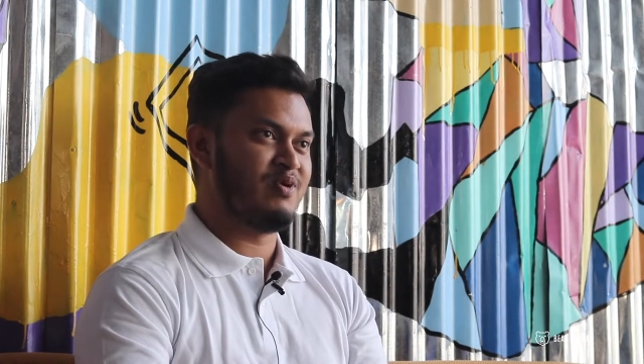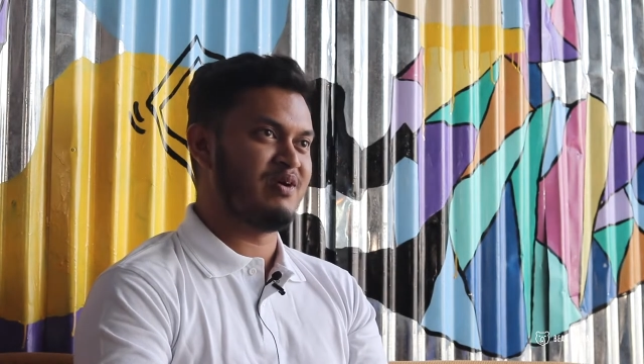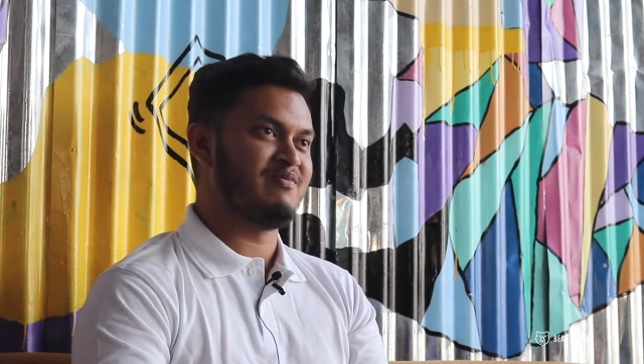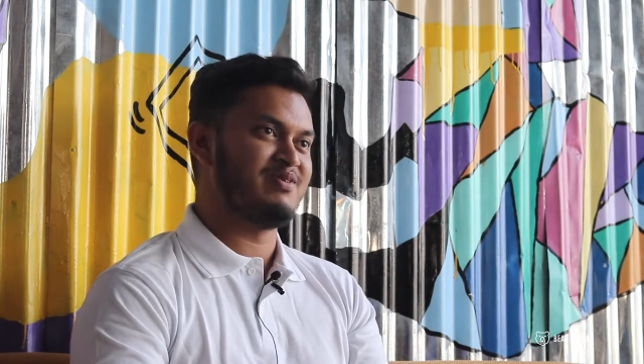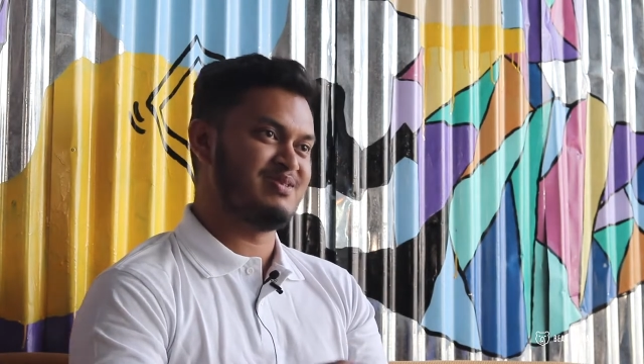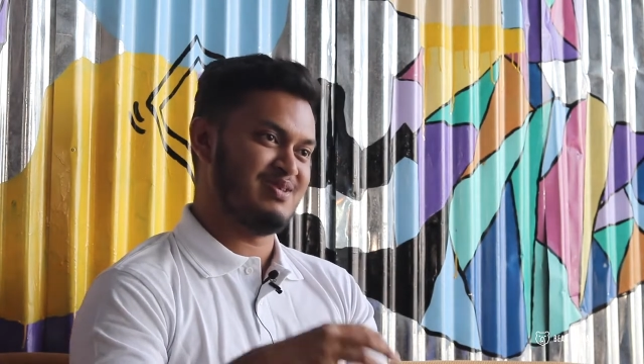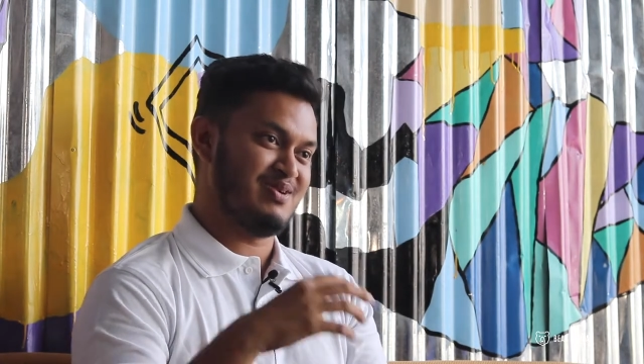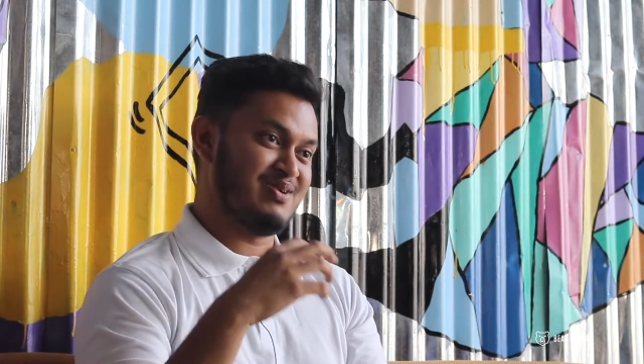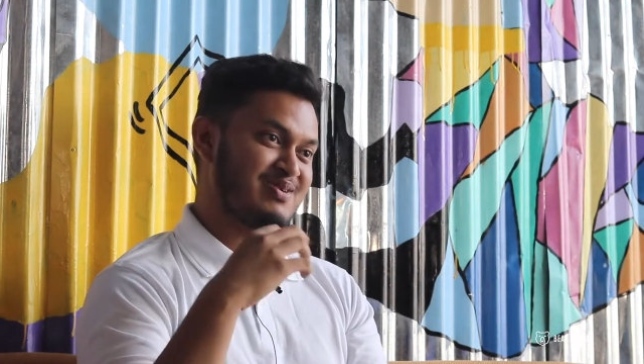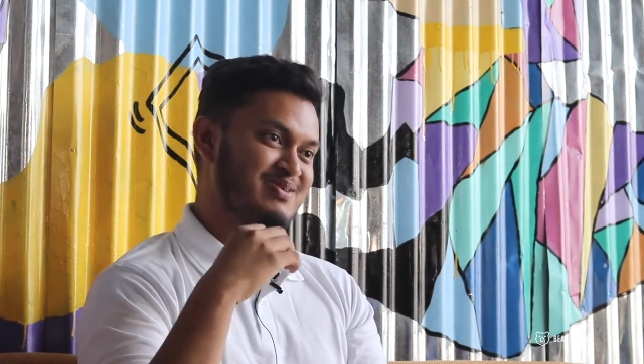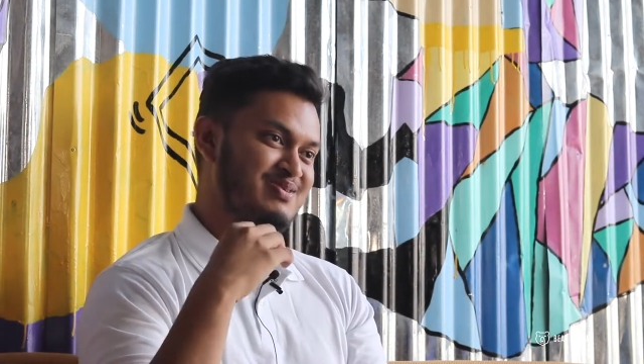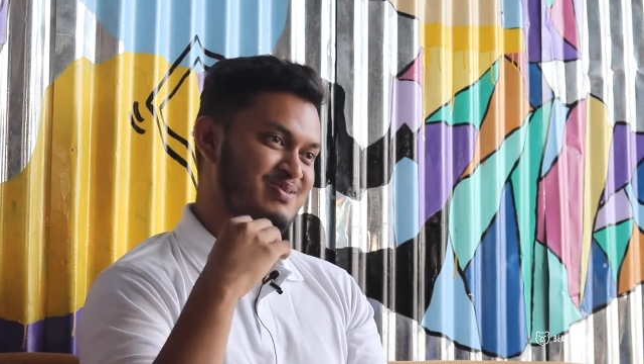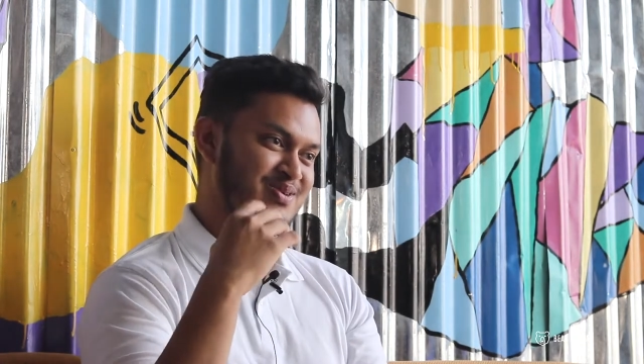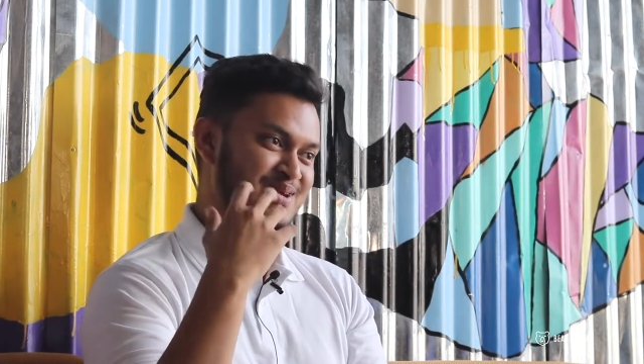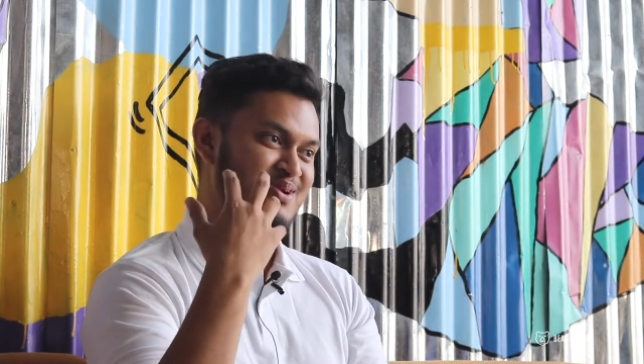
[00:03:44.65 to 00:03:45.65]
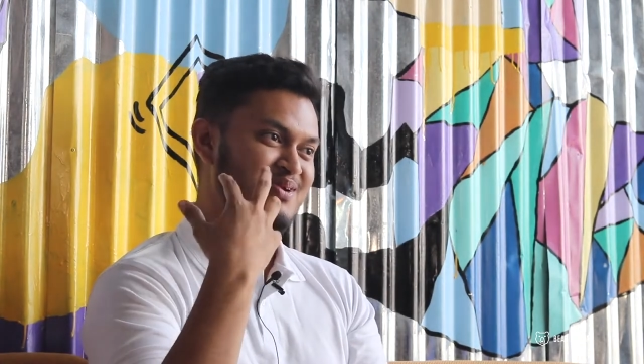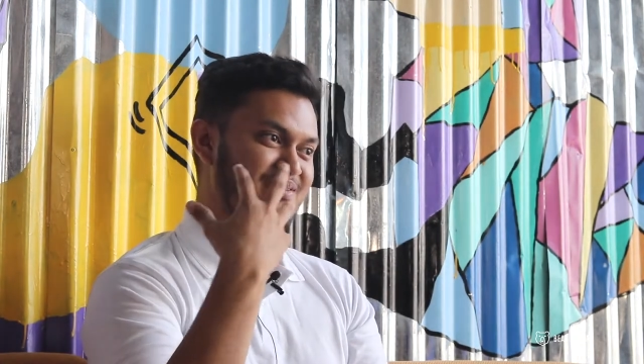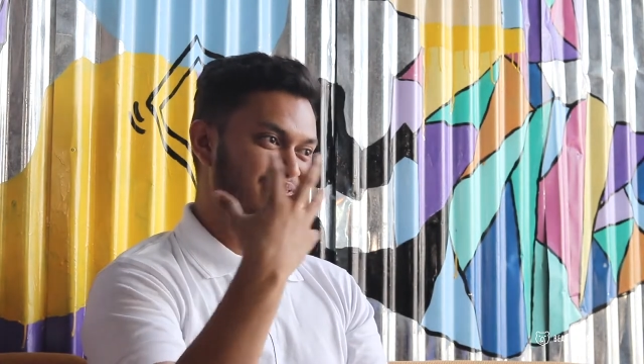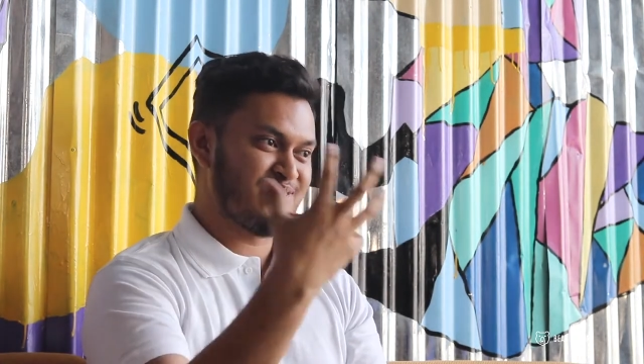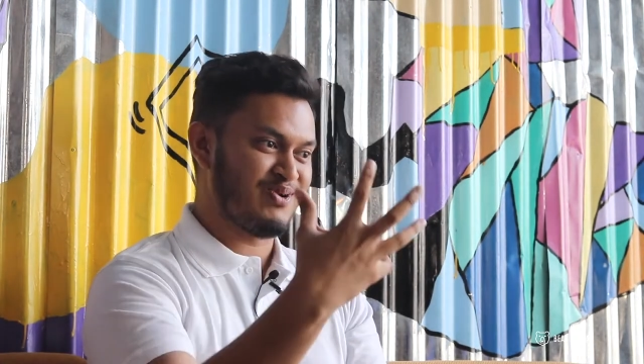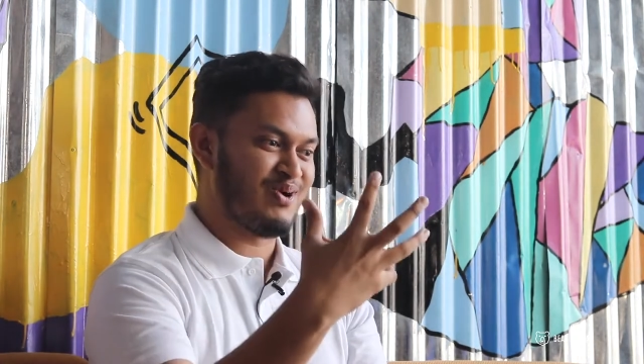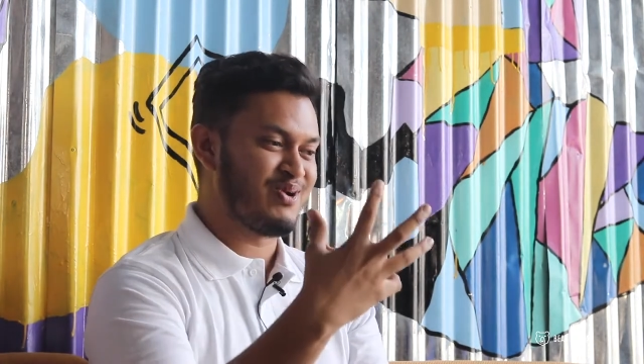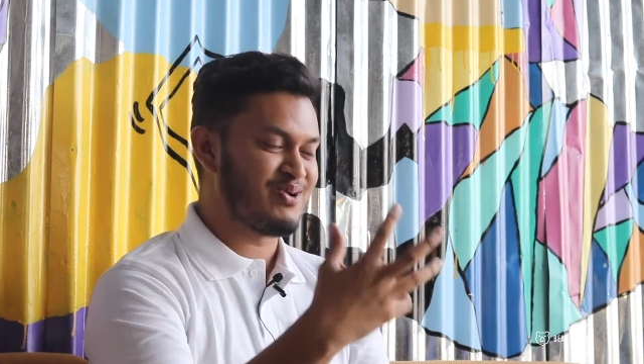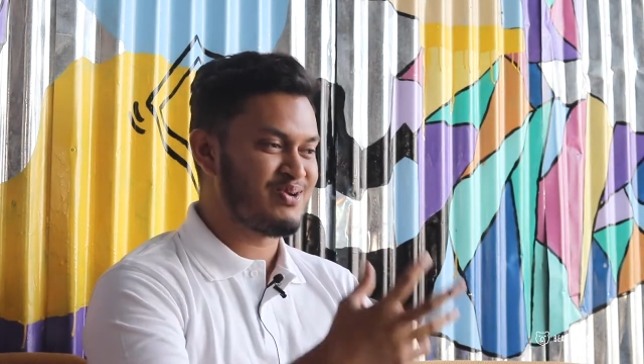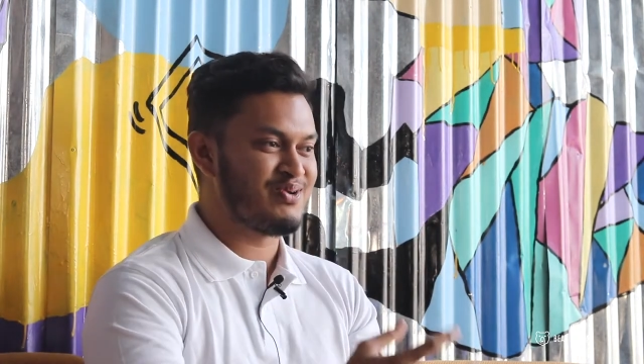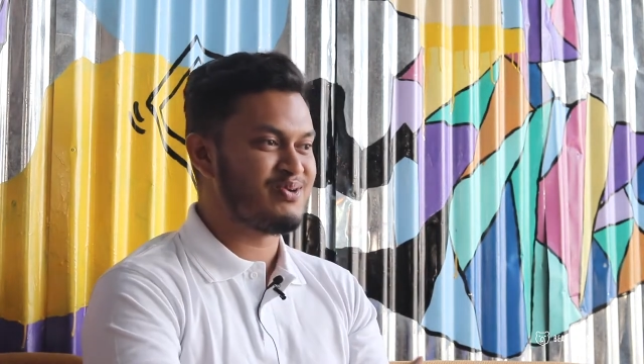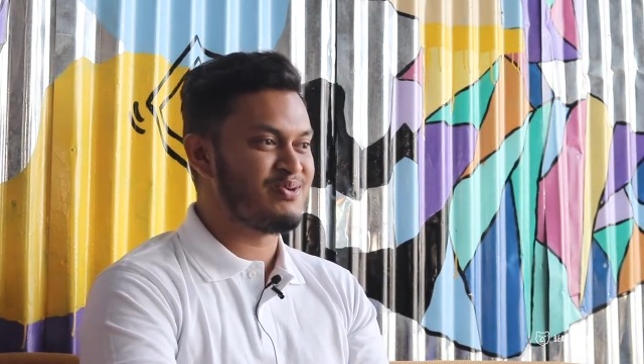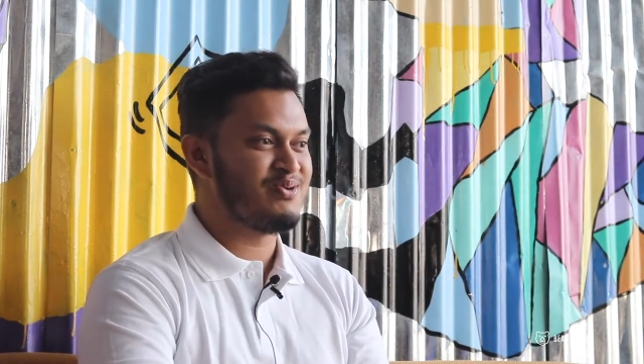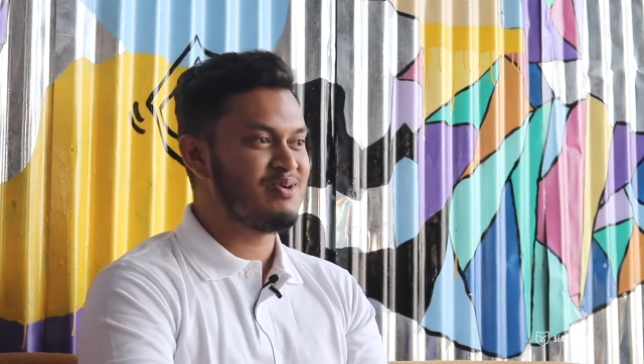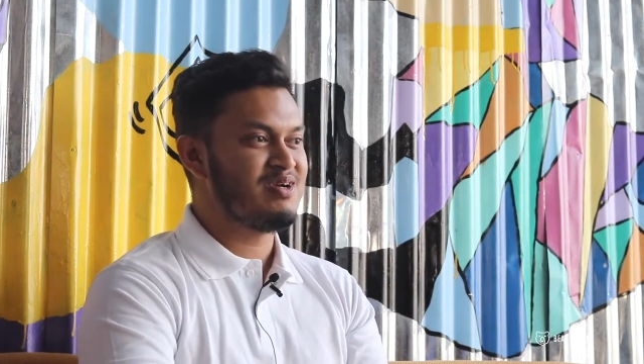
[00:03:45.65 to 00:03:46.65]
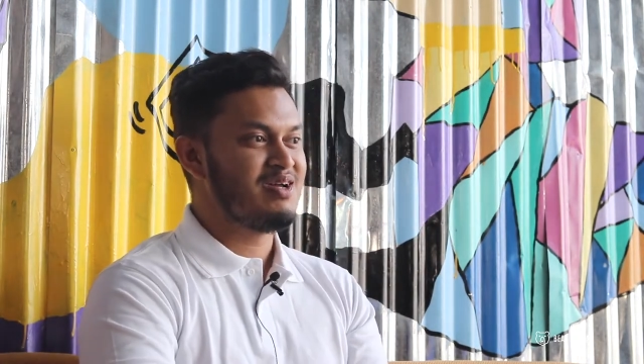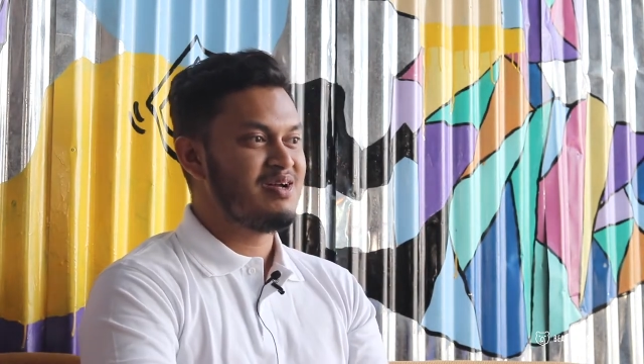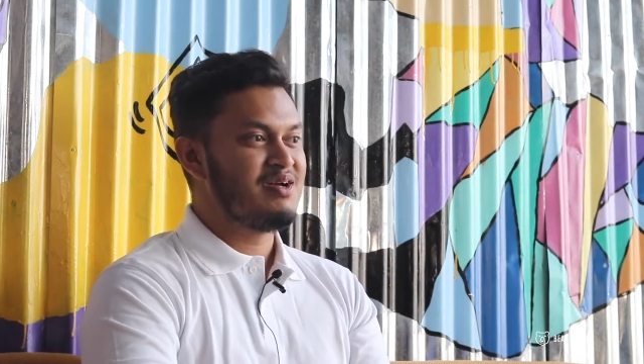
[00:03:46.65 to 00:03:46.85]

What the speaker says: and which took a lot of thought to do,